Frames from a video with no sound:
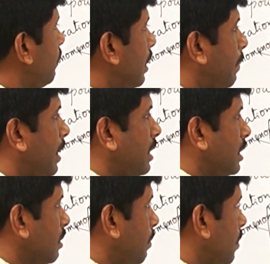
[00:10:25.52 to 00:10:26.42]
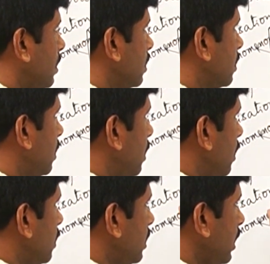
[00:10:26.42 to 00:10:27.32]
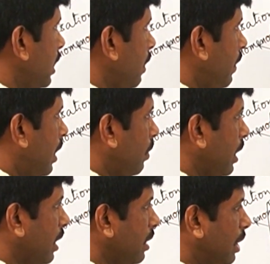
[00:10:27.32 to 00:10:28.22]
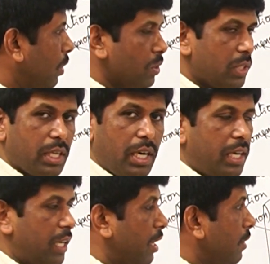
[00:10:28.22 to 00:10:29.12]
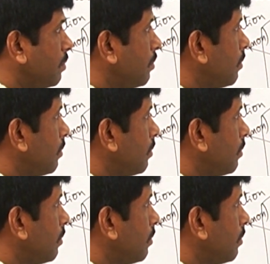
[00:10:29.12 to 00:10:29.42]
the vaporization process. See, here we have taken the closed container.